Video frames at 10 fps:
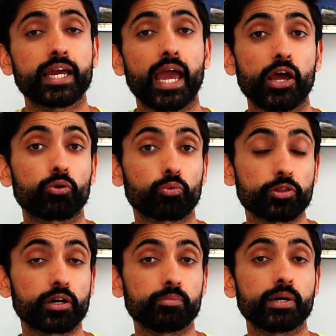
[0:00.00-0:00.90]
and
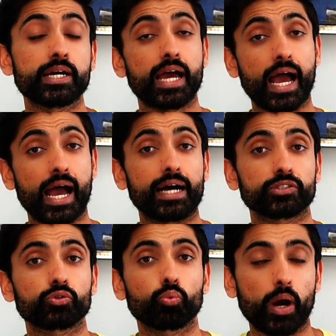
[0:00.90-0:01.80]
rhythm
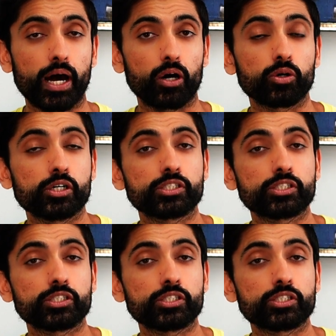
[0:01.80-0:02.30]
as well.